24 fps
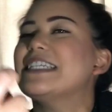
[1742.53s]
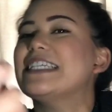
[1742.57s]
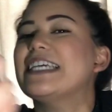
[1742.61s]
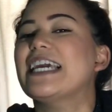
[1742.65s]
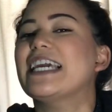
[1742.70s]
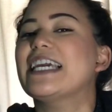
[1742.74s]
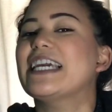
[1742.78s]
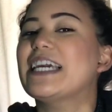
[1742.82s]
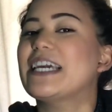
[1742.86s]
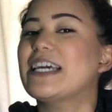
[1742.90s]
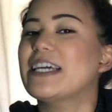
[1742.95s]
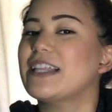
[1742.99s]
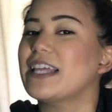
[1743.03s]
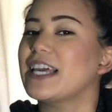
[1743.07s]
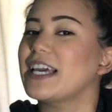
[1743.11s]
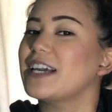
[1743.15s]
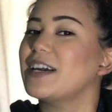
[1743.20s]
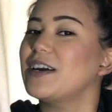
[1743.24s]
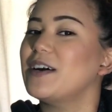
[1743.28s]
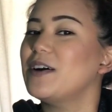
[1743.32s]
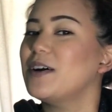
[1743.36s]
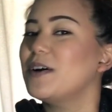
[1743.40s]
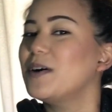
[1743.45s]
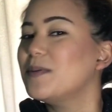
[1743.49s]
take it
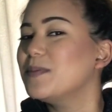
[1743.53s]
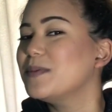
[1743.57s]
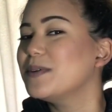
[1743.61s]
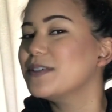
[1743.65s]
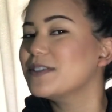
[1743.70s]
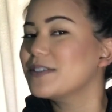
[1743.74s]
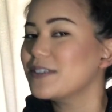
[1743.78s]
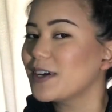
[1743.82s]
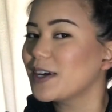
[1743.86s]
like almost